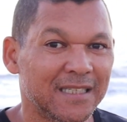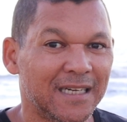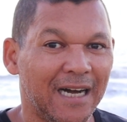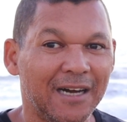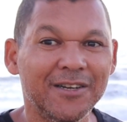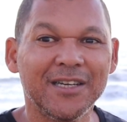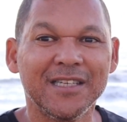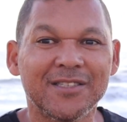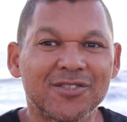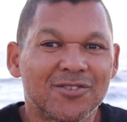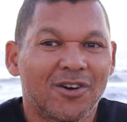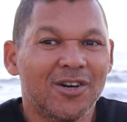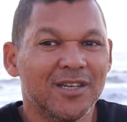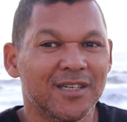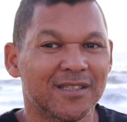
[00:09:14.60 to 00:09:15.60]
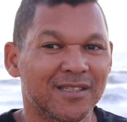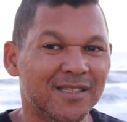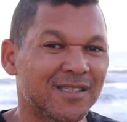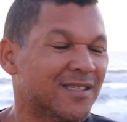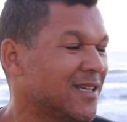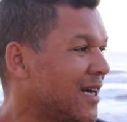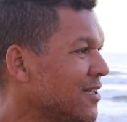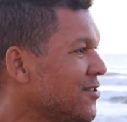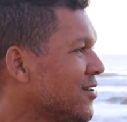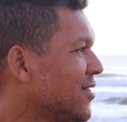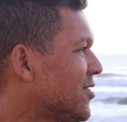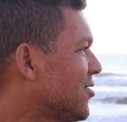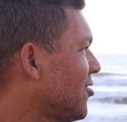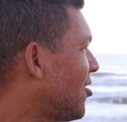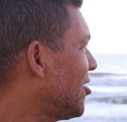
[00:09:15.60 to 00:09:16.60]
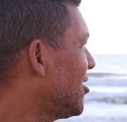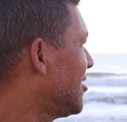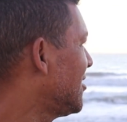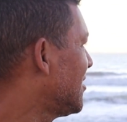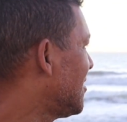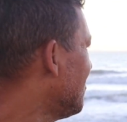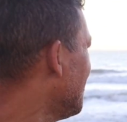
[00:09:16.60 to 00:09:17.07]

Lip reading: get started. This is how you get started. It's